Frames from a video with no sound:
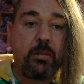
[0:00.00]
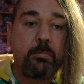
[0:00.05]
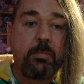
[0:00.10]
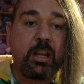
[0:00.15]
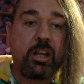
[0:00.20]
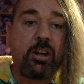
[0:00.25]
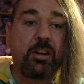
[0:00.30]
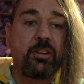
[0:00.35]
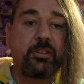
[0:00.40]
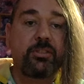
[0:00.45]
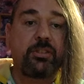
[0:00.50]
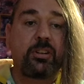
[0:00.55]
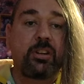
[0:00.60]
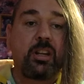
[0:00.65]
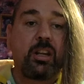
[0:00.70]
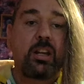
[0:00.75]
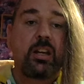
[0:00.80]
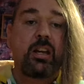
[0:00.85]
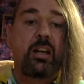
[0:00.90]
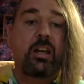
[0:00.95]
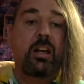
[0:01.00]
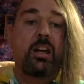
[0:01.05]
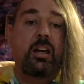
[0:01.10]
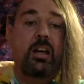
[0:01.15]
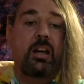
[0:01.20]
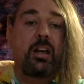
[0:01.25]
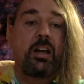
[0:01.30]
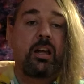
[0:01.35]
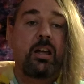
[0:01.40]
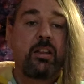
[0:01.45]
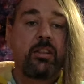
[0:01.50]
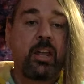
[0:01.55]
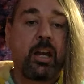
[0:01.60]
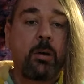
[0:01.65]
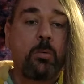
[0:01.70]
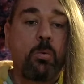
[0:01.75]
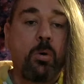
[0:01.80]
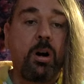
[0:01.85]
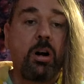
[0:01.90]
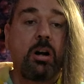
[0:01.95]
because
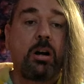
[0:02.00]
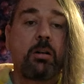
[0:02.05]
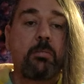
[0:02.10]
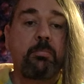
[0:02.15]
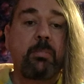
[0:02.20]
they were